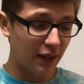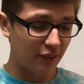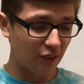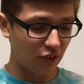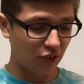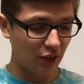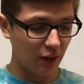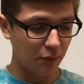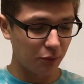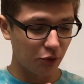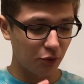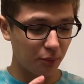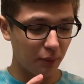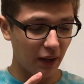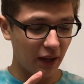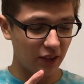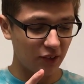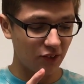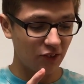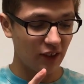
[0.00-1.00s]
the same
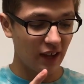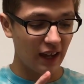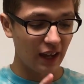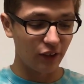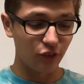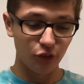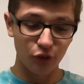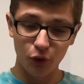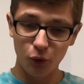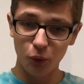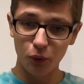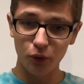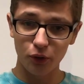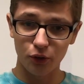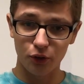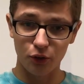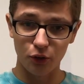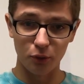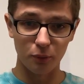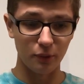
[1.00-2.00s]
spots as the
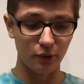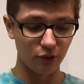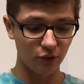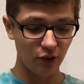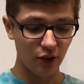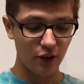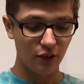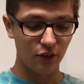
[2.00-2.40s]
corner cubies.